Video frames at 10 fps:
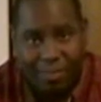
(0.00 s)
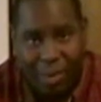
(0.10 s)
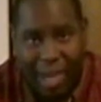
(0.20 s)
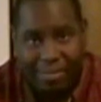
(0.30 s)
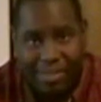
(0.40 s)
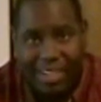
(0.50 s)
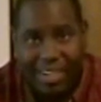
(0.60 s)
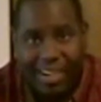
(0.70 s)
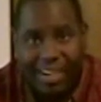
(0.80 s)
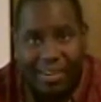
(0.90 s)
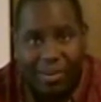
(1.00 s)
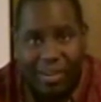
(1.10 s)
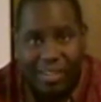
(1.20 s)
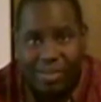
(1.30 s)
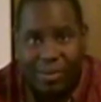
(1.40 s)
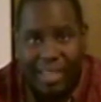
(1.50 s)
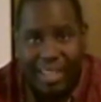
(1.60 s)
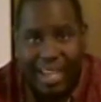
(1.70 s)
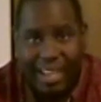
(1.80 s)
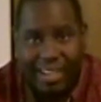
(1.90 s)
pop jug or a
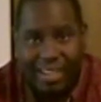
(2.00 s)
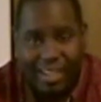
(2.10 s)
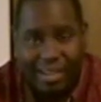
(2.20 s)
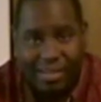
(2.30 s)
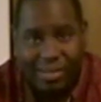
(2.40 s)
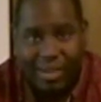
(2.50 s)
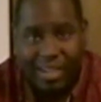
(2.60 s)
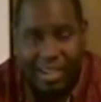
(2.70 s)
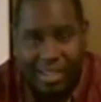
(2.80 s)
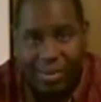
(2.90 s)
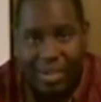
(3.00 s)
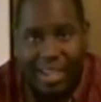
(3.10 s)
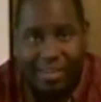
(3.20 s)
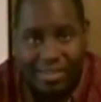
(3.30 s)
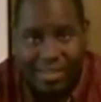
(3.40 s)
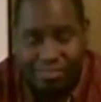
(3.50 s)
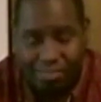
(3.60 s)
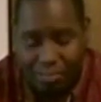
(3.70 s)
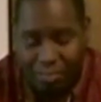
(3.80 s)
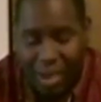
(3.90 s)
20-gallon, 20 ounce
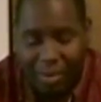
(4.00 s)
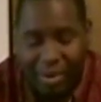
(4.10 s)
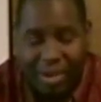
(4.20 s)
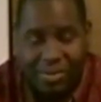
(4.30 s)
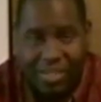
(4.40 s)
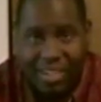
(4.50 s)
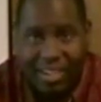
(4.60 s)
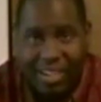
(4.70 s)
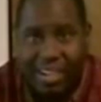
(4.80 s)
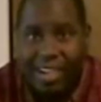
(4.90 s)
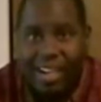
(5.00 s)
pop bottle jug,